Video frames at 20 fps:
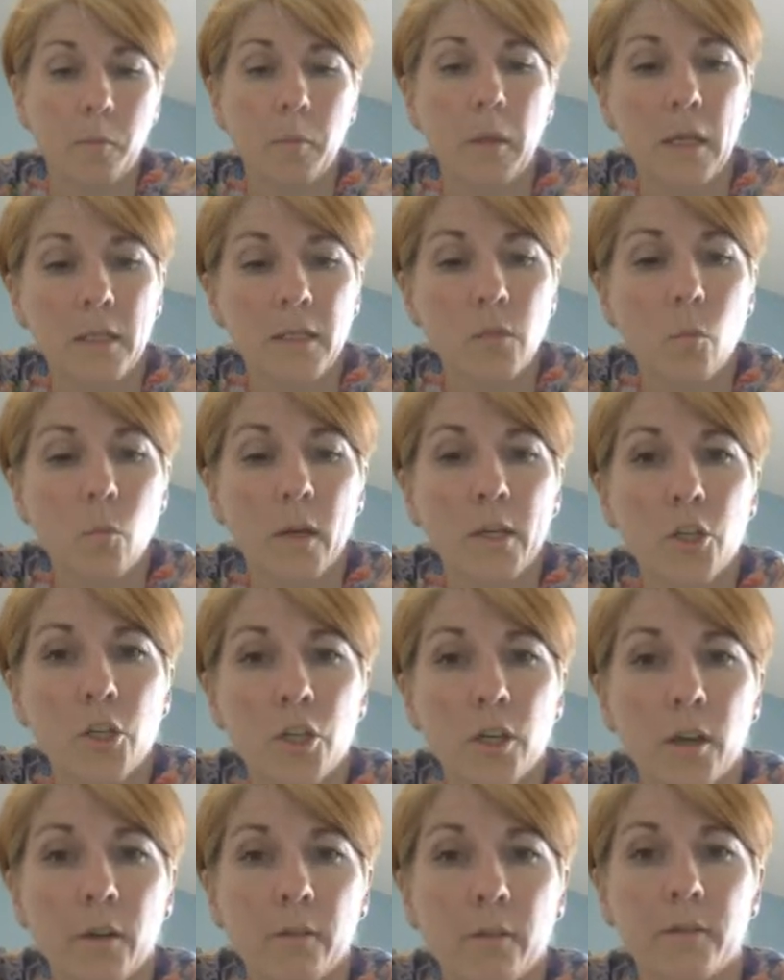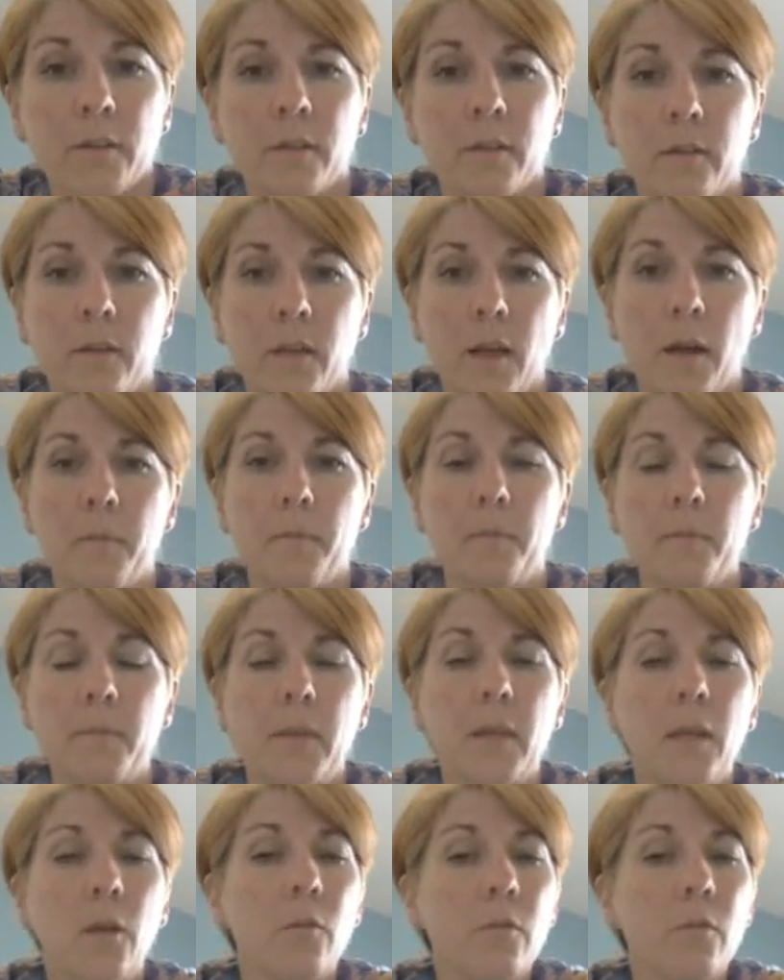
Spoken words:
plus 1 shift, yeah. Now,